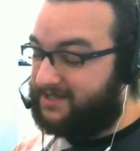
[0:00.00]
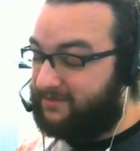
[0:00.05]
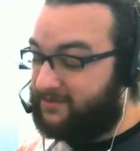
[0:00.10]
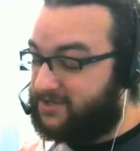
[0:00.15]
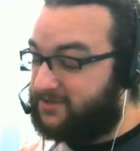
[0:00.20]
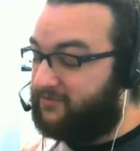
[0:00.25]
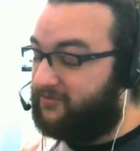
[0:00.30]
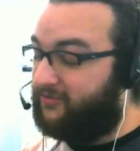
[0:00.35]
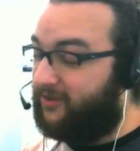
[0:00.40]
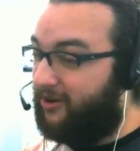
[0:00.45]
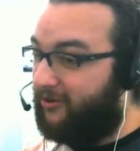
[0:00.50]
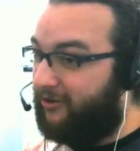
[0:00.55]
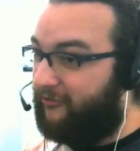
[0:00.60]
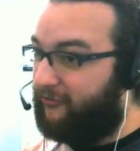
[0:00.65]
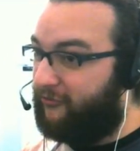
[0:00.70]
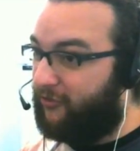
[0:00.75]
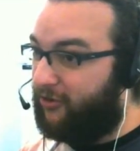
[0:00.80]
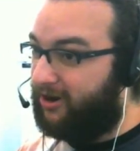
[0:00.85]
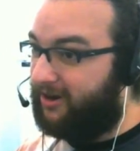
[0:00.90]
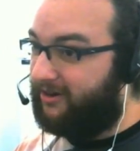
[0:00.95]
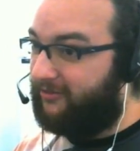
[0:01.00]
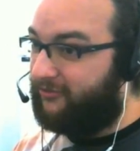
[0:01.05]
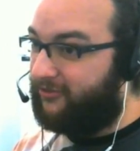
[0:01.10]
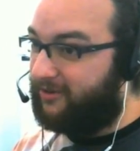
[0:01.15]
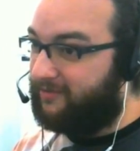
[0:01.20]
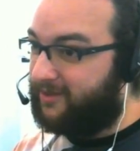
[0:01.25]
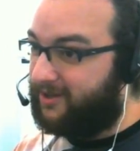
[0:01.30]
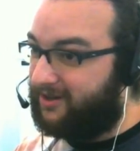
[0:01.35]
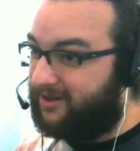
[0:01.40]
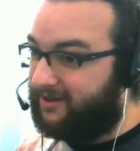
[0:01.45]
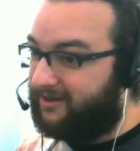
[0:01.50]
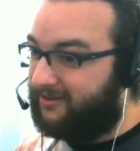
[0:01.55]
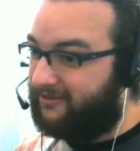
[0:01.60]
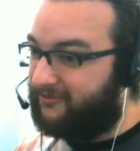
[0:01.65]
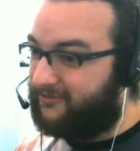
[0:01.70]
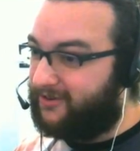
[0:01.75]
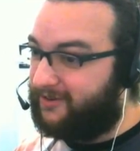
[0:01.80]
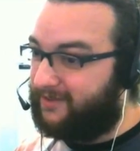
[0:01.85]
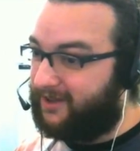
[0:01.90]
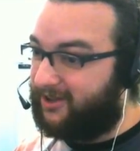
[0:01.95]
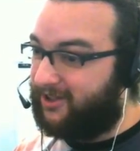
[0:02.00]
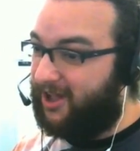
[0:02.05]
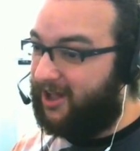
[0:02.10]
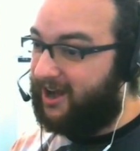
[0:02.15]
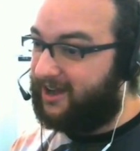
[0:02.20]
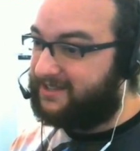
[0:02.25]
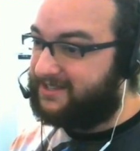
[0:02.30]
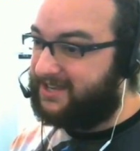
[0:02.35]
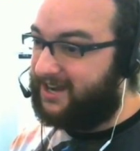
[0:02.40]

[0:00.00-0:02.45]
That was very further from the clock